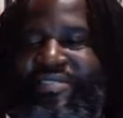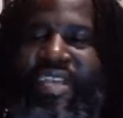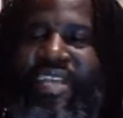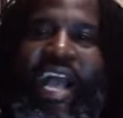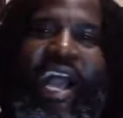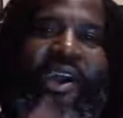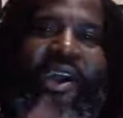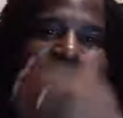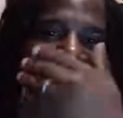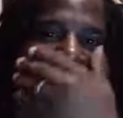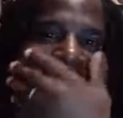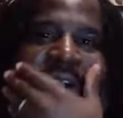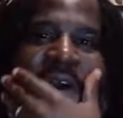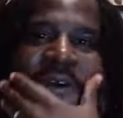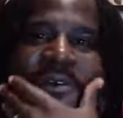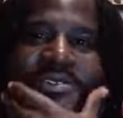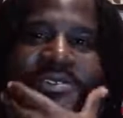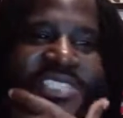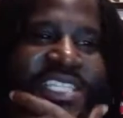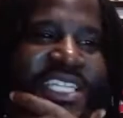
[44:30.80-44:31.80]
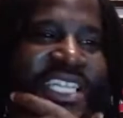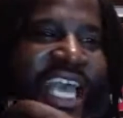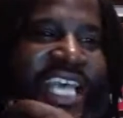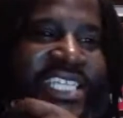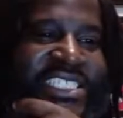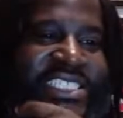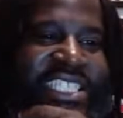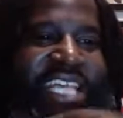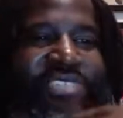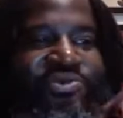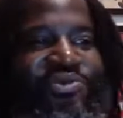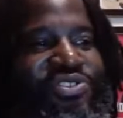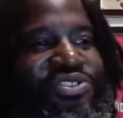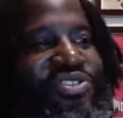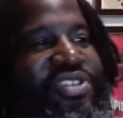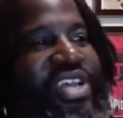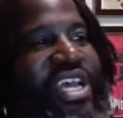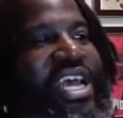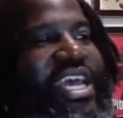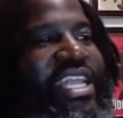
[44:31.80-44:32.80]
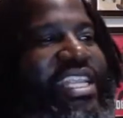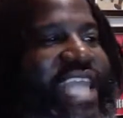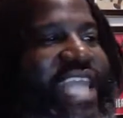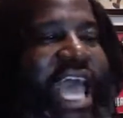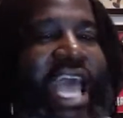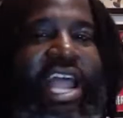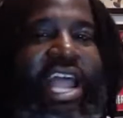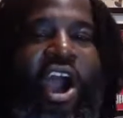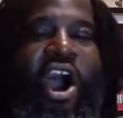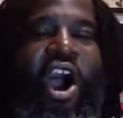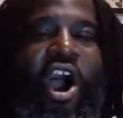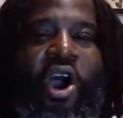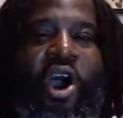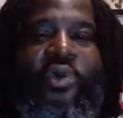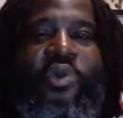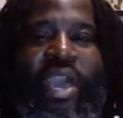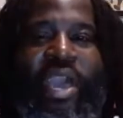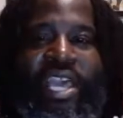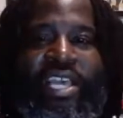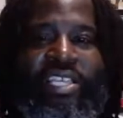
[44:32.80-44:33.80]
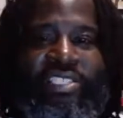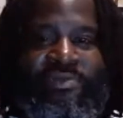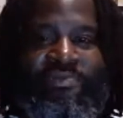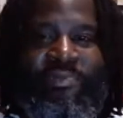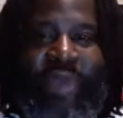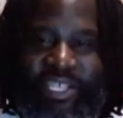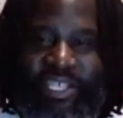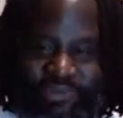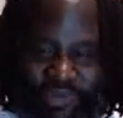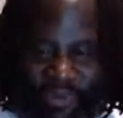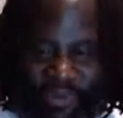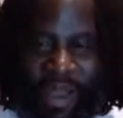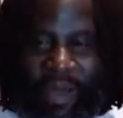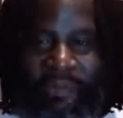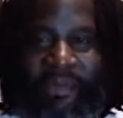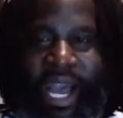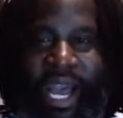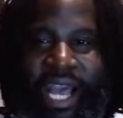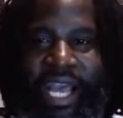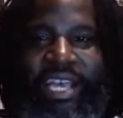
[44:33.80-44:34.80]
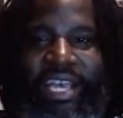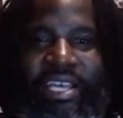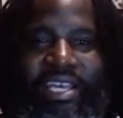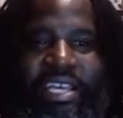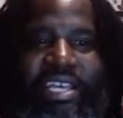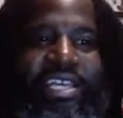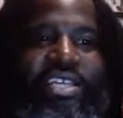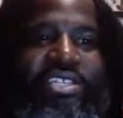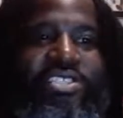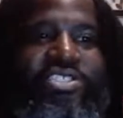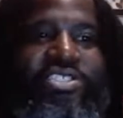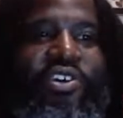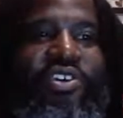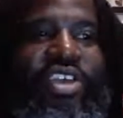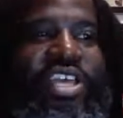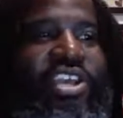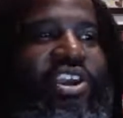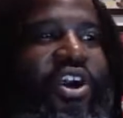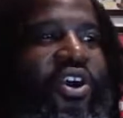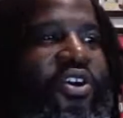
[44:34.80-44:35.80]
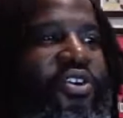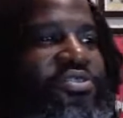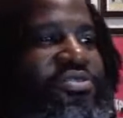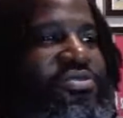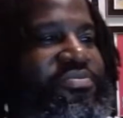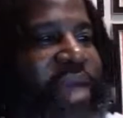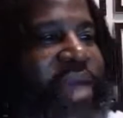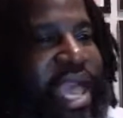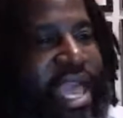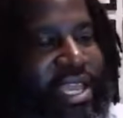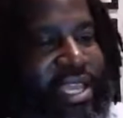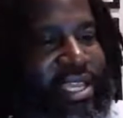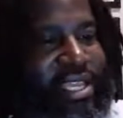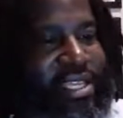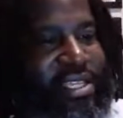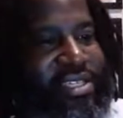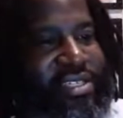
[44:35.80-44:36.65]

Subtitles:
I don't know. See, that always messed with my mind. So he goes back.